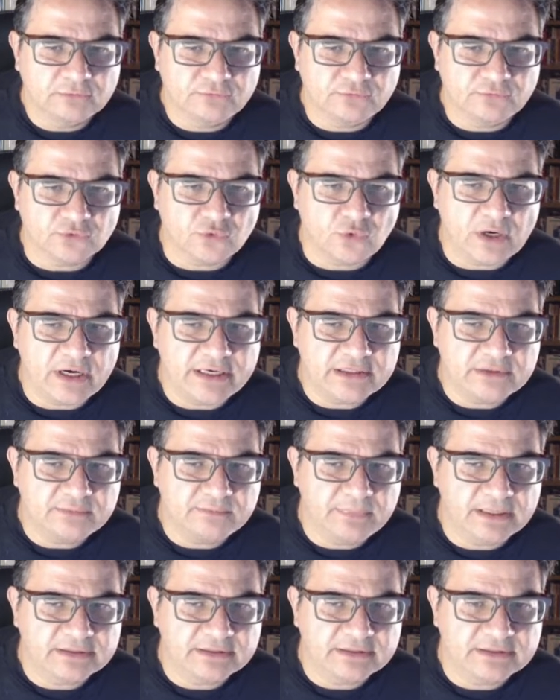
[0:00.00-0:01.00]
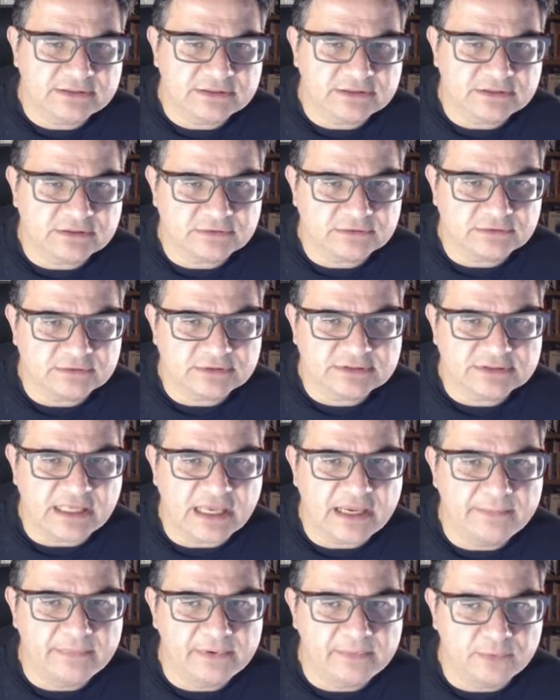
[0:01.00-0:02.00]
for white, but it's
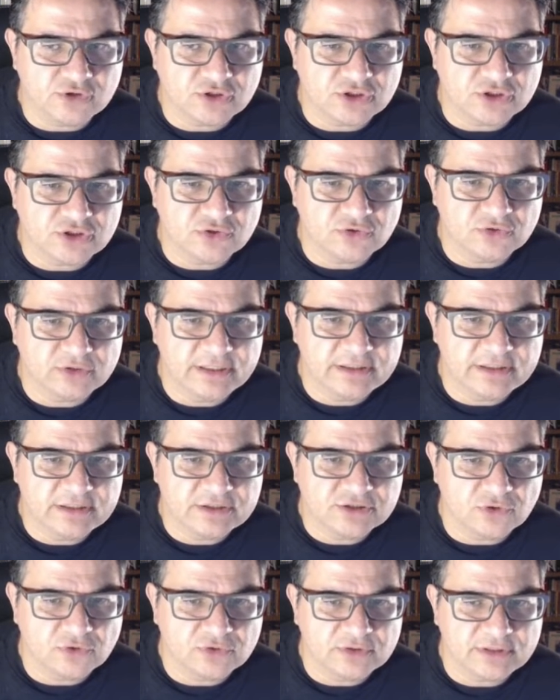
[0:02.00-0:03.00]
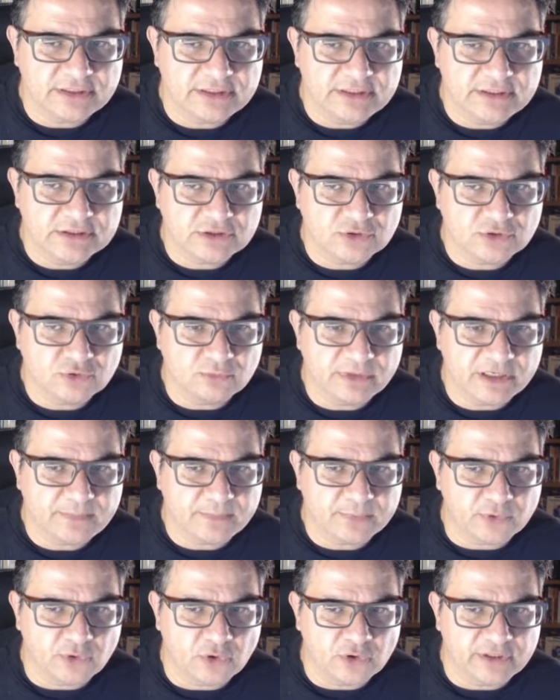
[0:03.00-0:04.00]
stable position. It is not easy to make
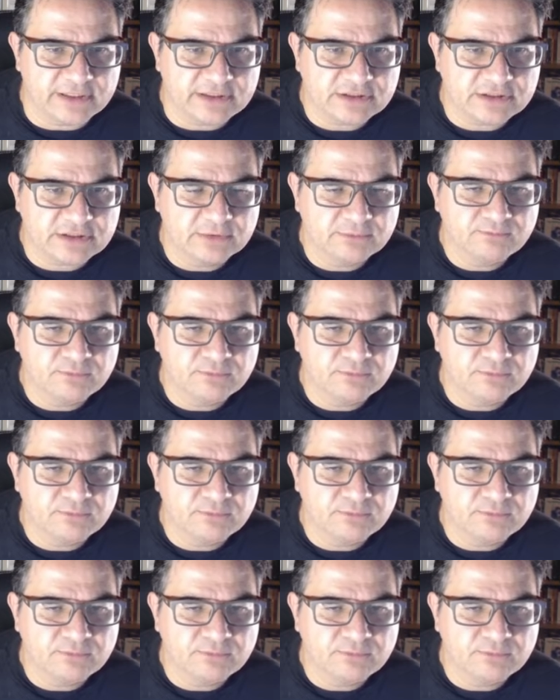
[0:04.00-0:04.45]
progress.